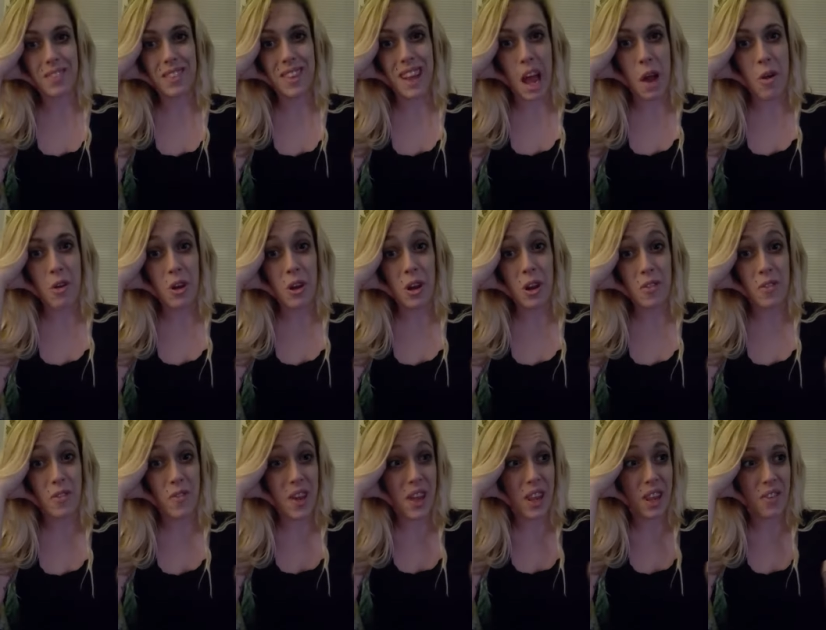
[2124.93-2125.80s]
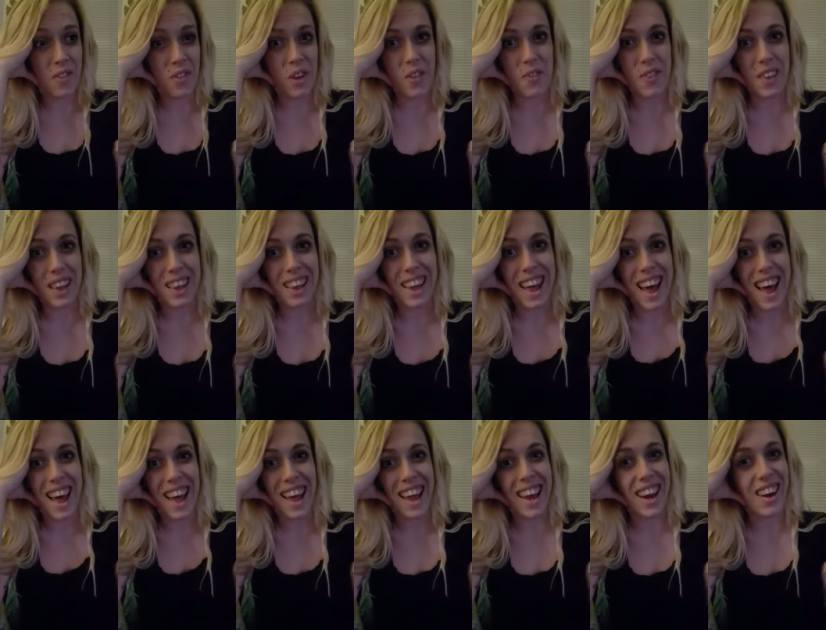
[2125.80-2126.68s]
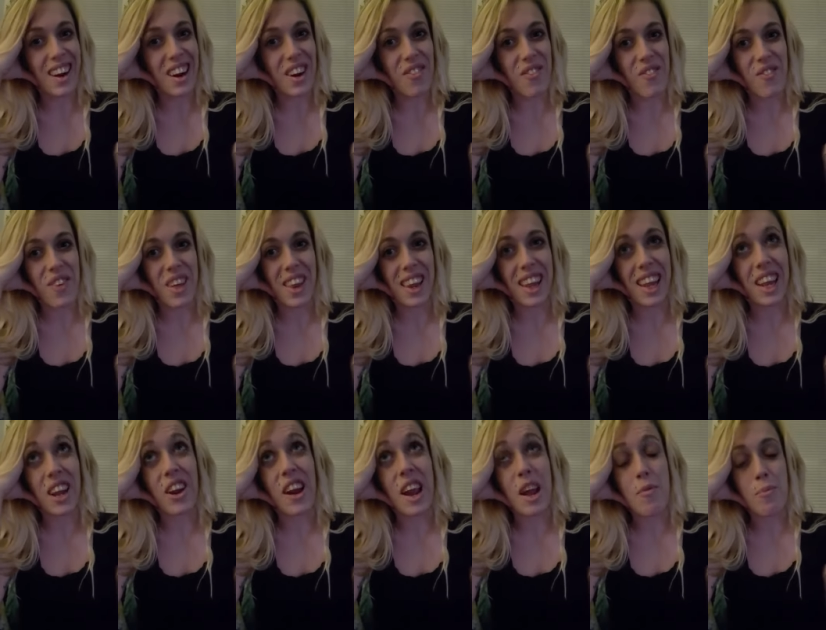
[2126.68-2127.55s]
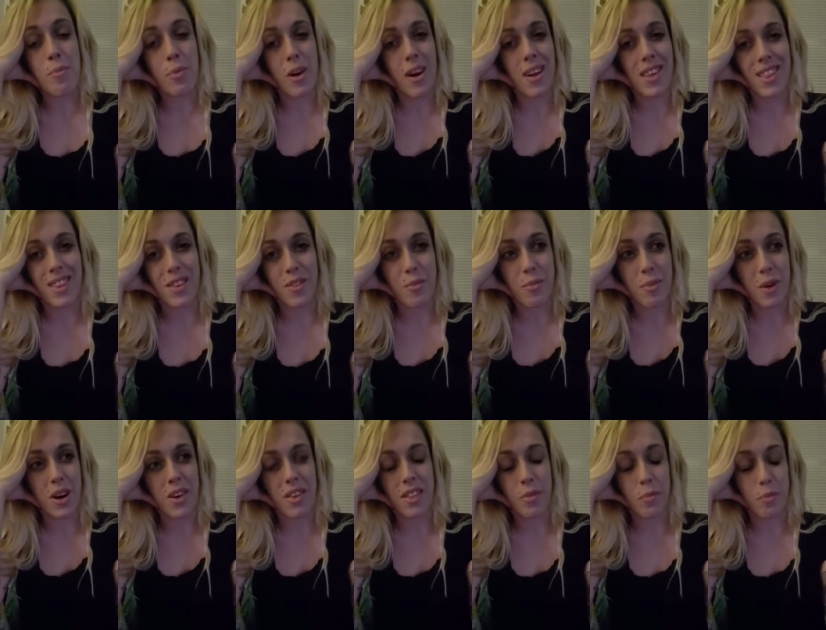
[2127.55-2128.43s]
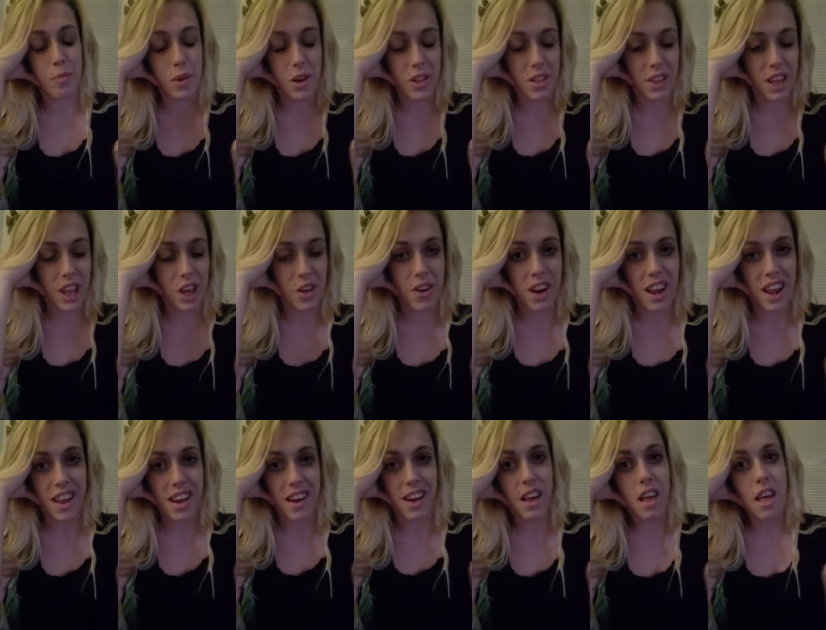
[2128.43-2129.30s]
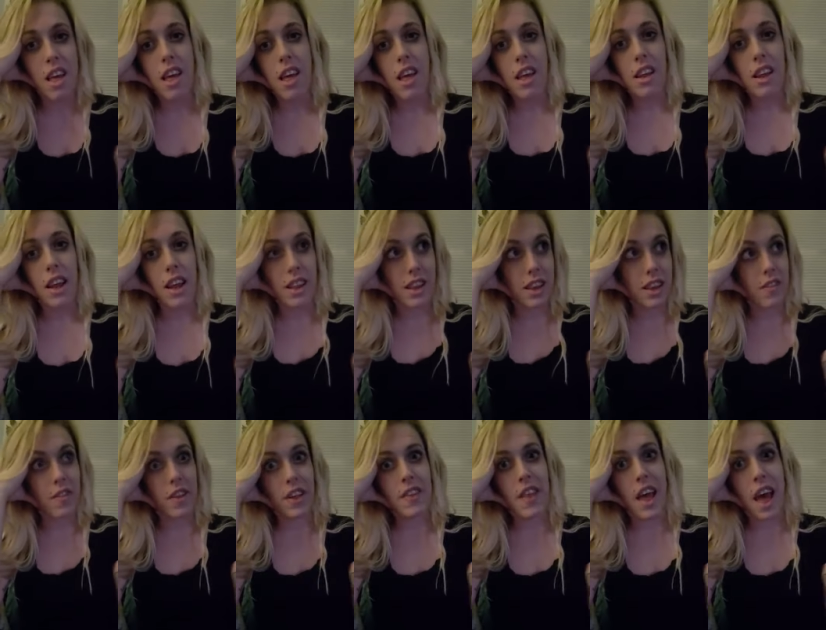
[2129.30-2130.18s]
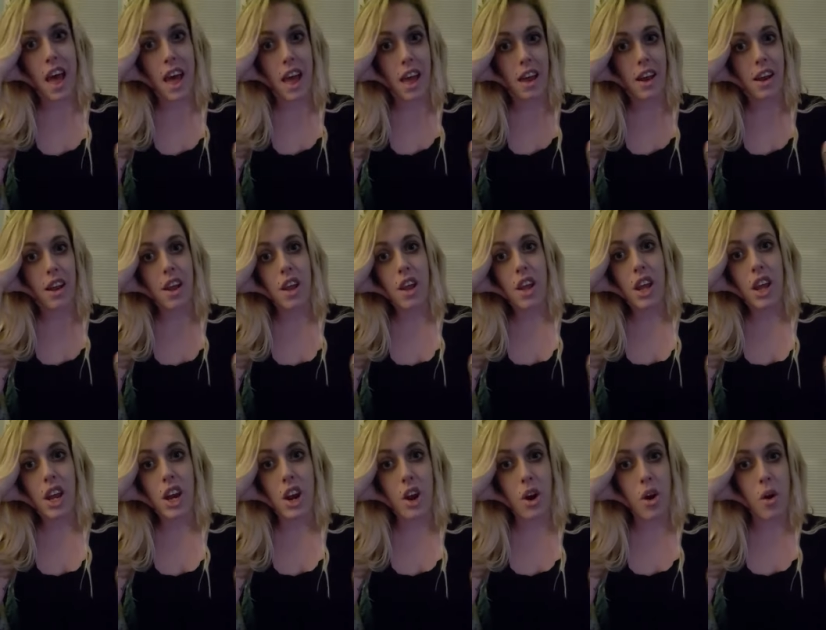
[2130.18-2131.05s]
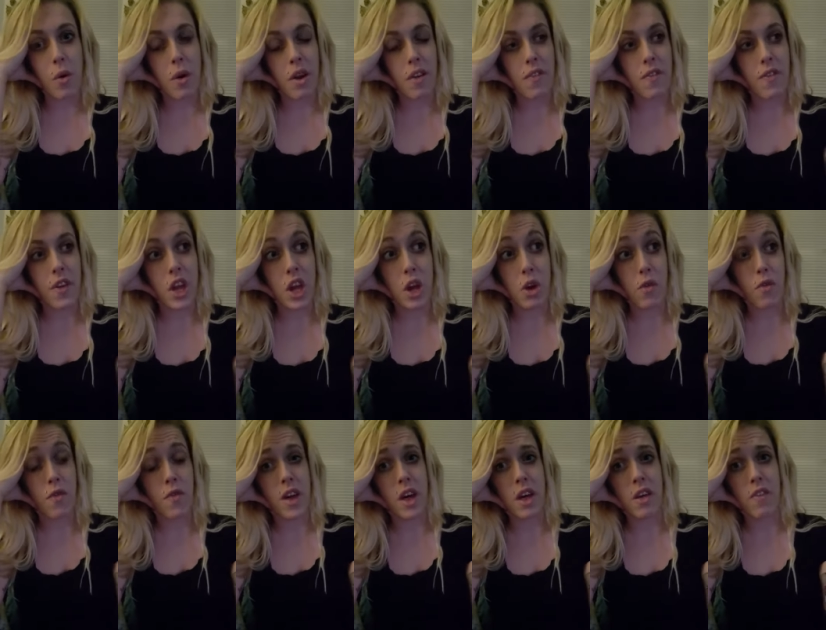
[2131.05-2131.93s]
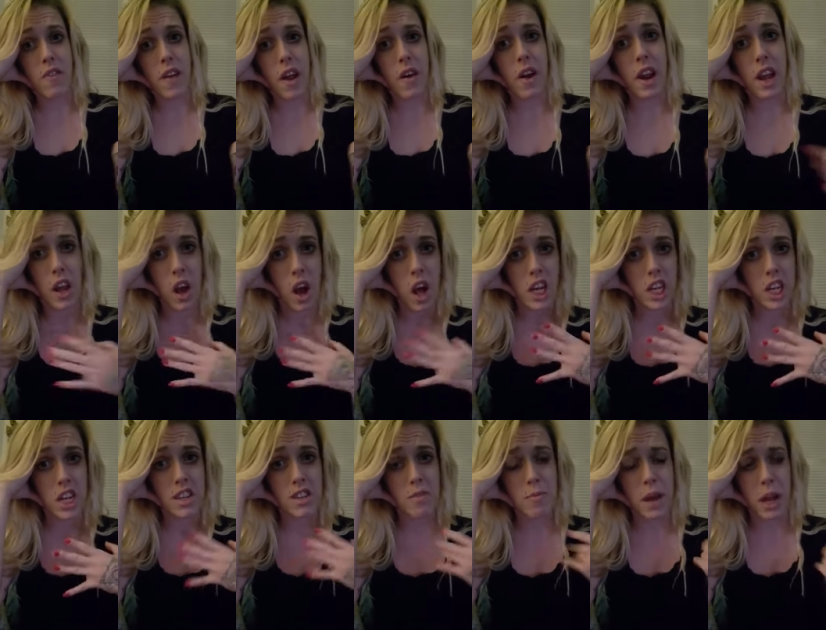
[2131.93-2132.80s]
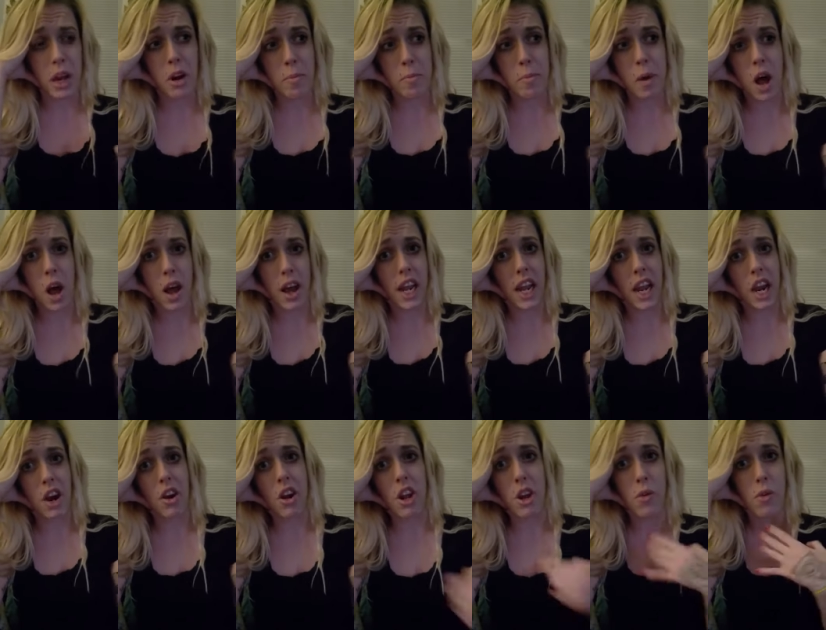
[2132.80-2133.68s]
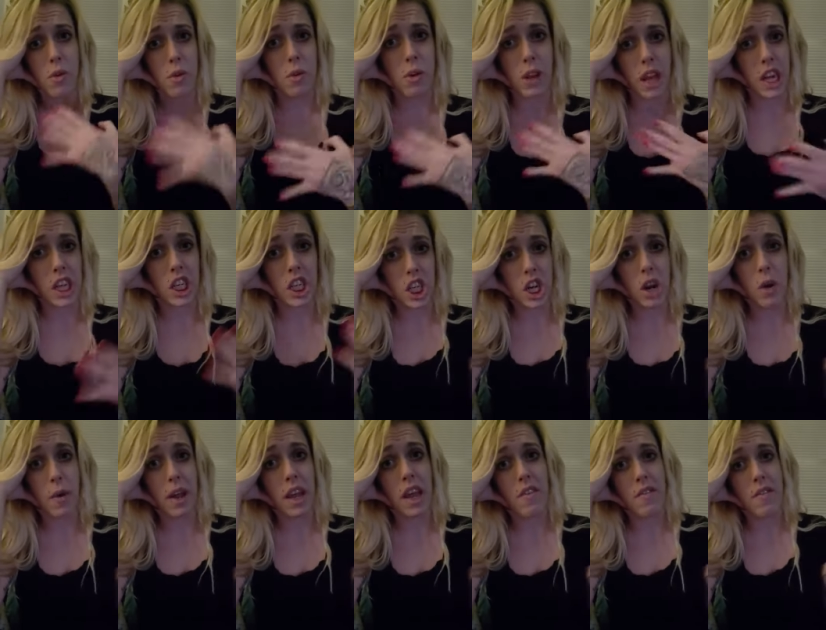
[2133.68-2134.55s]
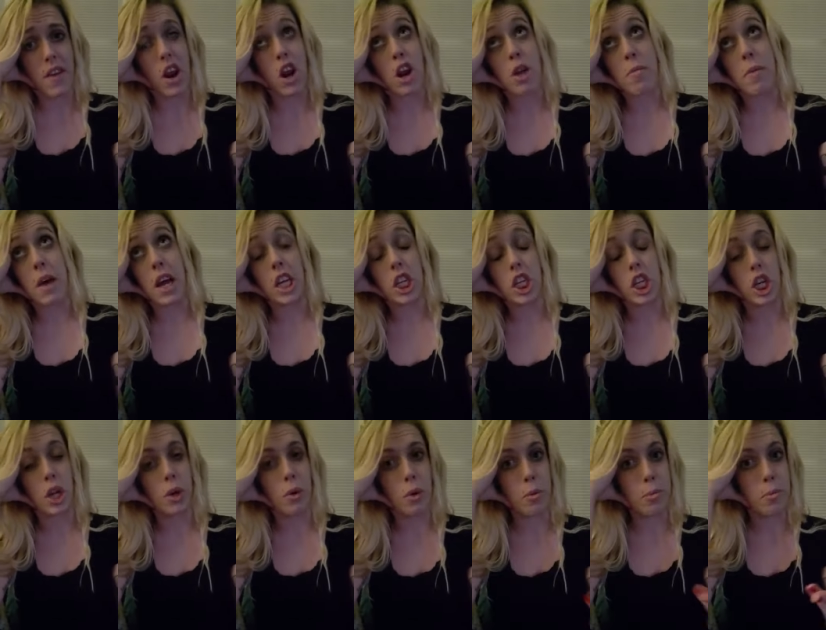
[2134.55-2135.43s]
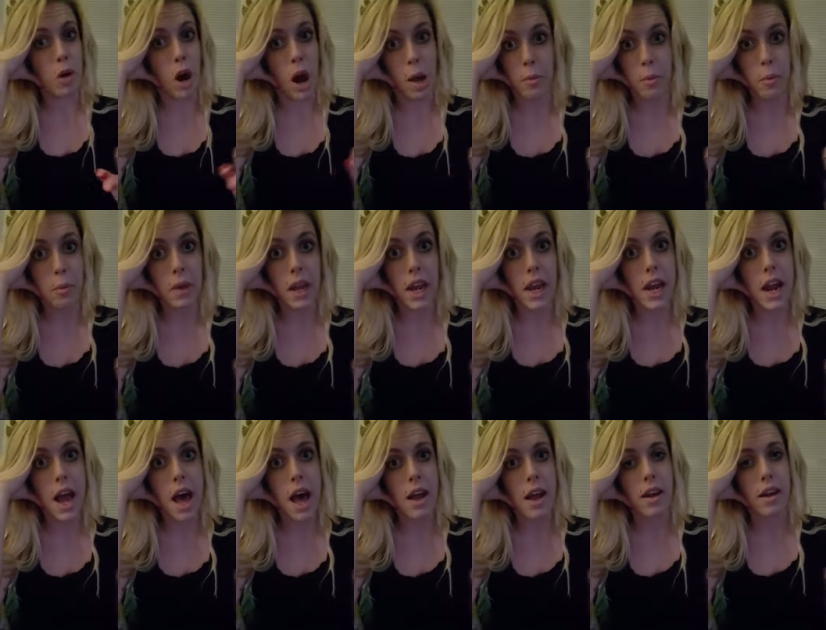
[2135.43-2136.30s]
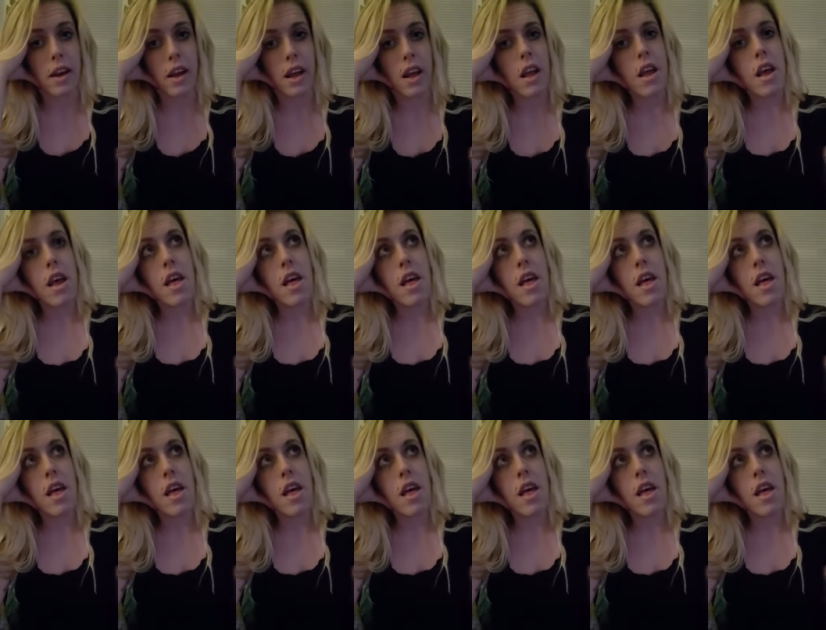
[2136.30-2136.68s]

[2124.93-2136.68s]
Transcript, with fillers: how are you going to feel if you have to lie? You're going to feel like you're getting persecuted like stuff like that. You know, if you feel very conscious about your body or you don't like showing it very much, you were probably a nun.